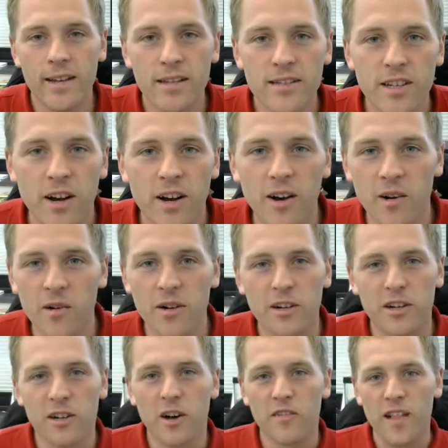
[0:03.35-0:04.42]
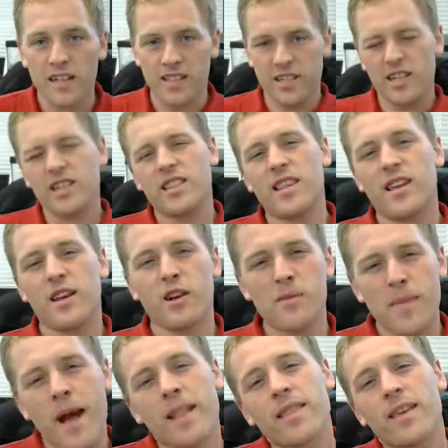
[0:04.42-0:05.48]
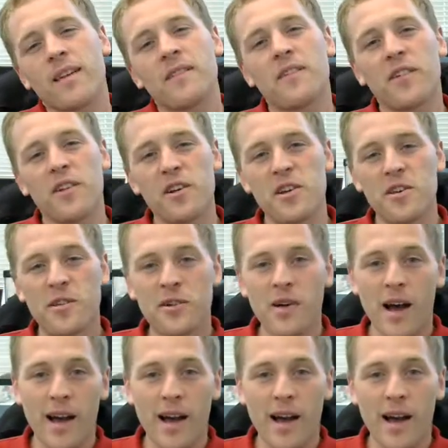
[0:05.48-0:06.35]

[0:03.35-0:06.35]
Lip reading: so I don't know if that's a good thing or bad thing for you.